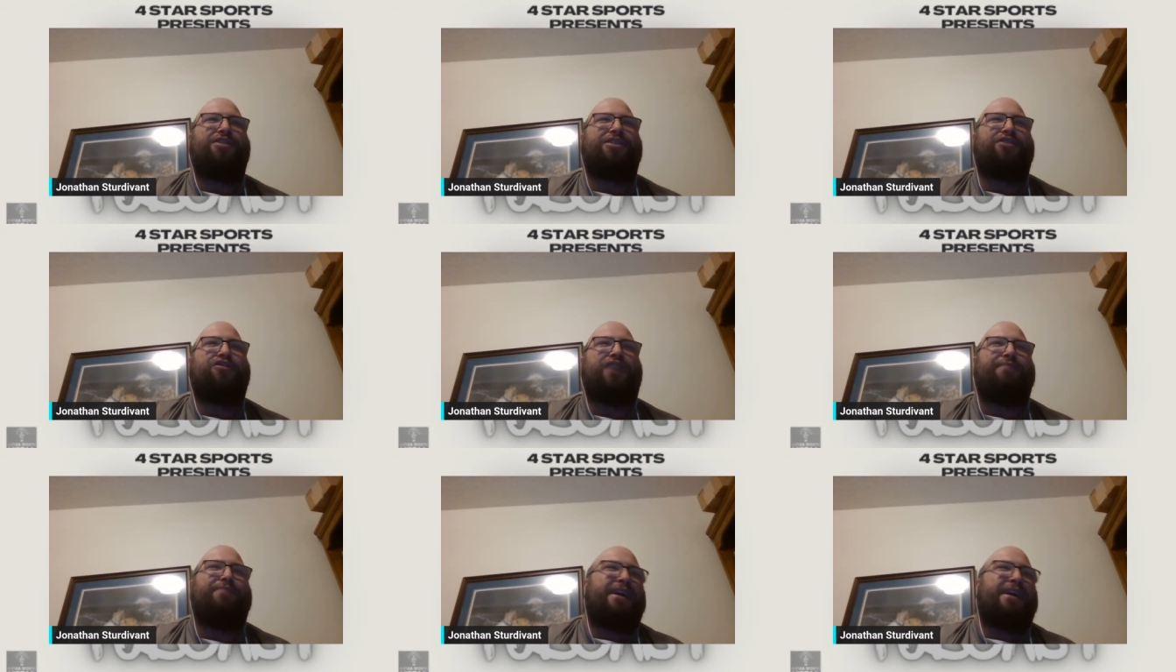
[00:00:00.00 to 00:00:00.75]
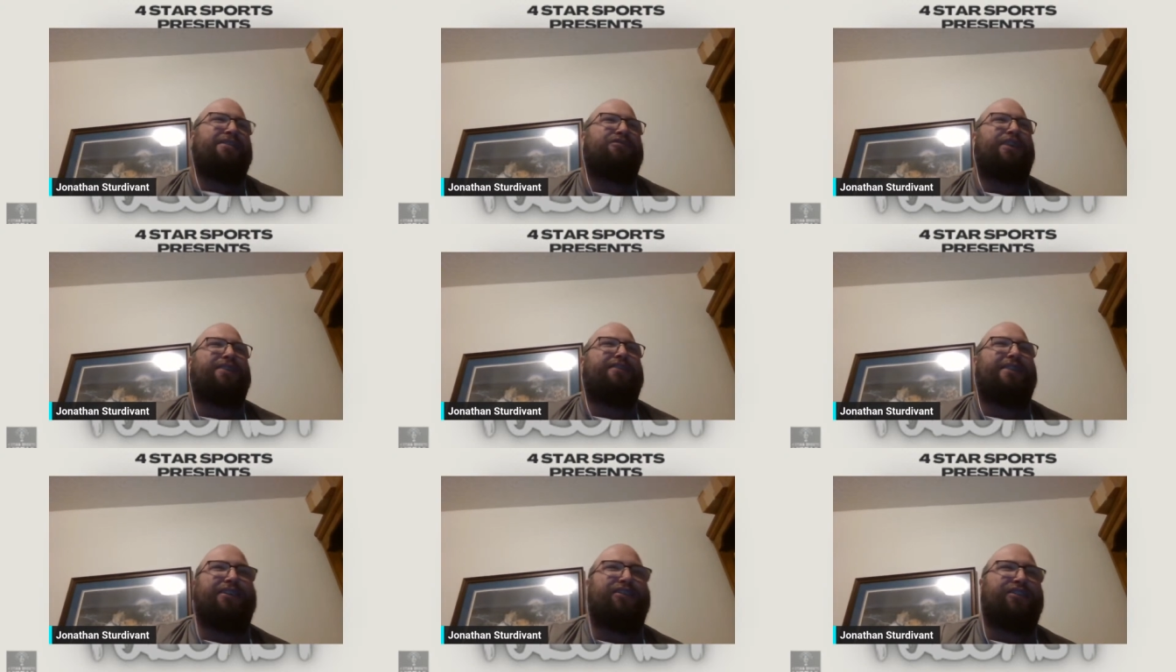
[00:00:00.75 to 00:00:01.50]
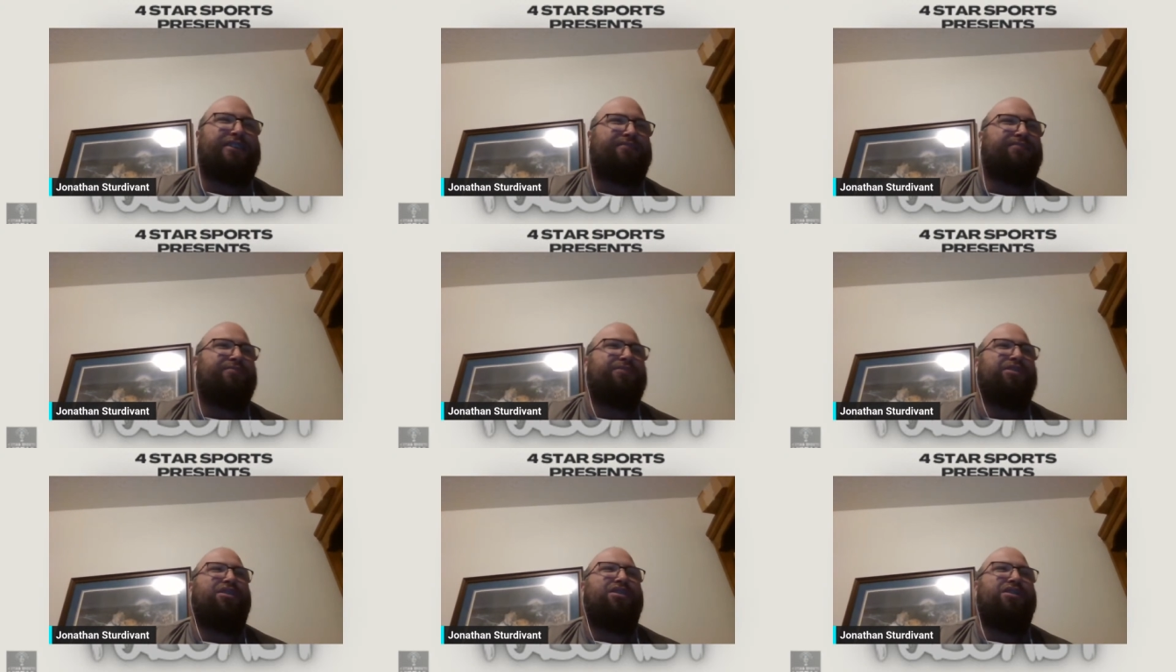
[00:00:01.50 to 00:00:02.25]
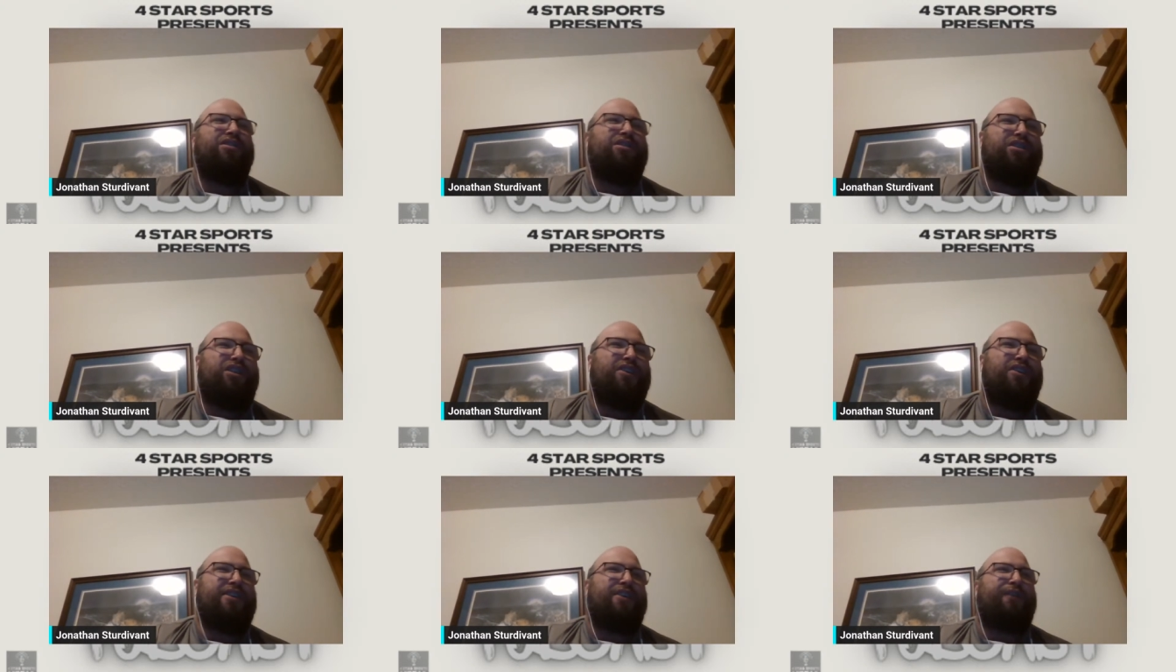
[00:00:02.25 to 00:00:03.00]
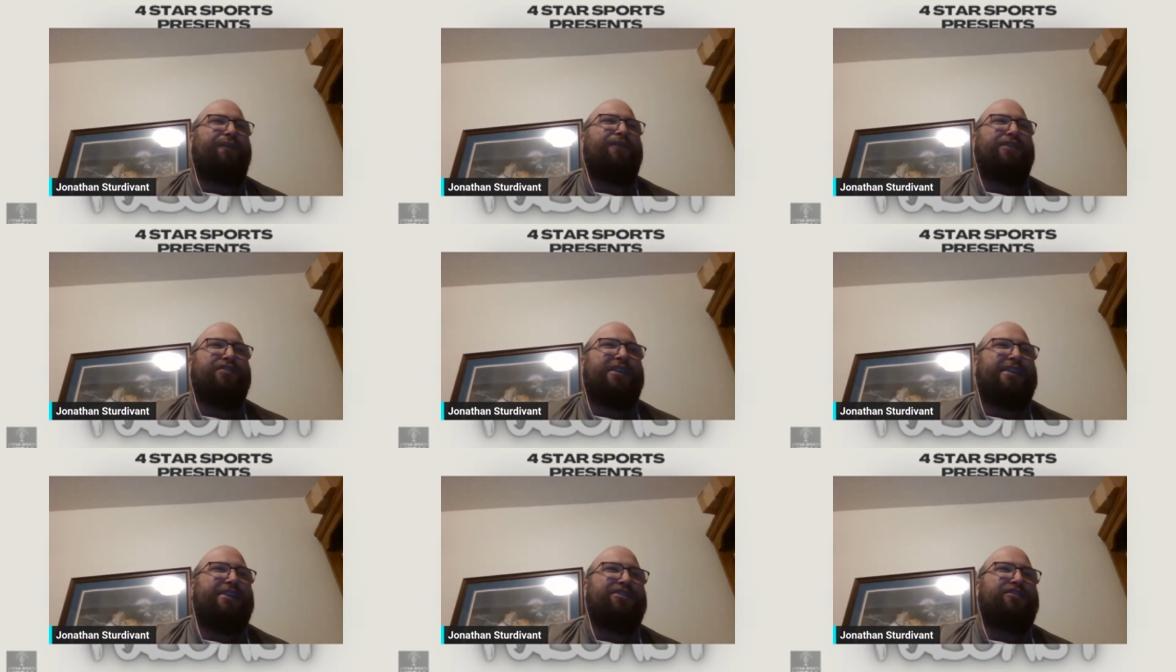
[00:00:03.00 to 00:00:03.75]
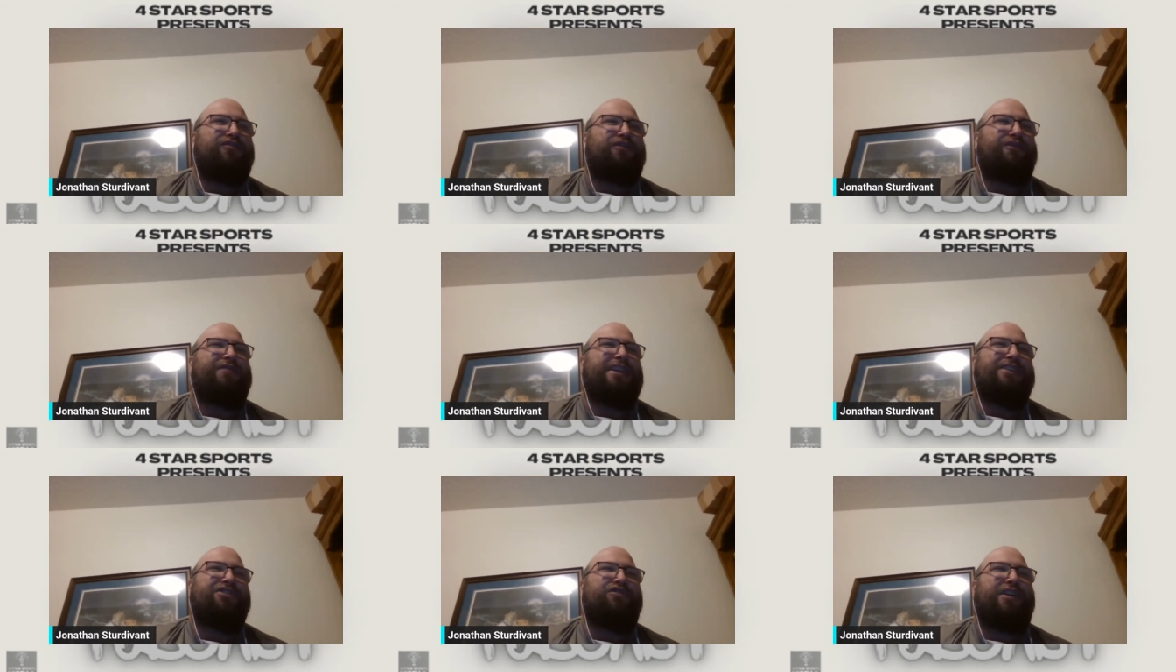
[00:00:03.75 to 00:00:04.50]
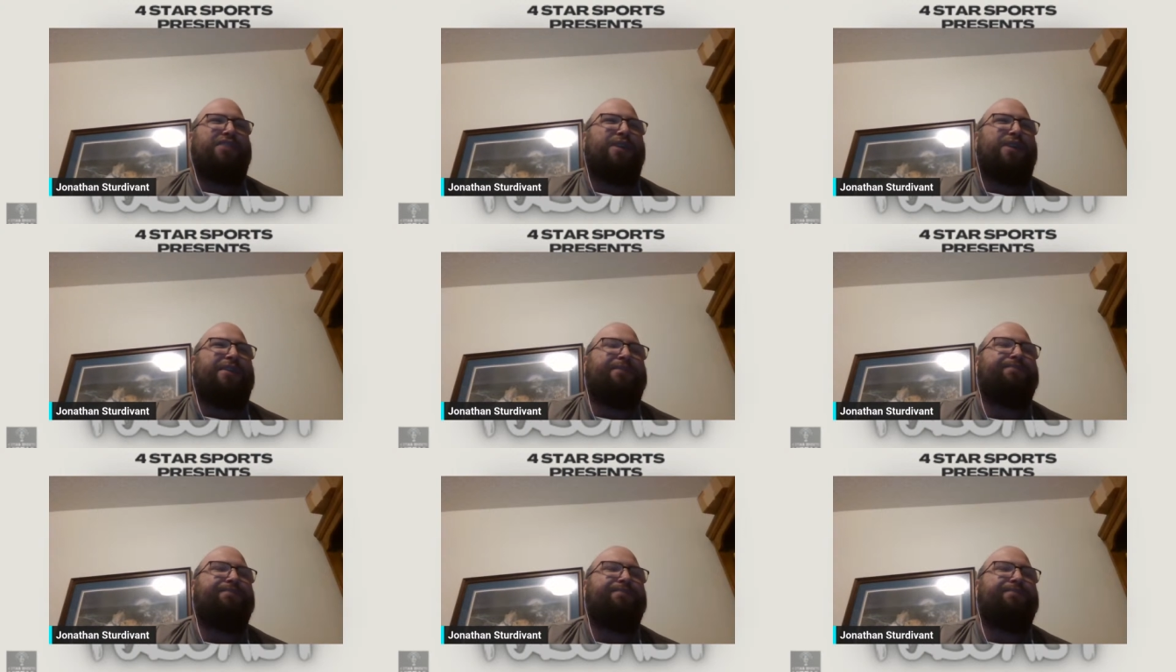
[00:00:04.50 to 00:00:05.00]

he's a great man, great leader, and on and off the field, he does things the right way.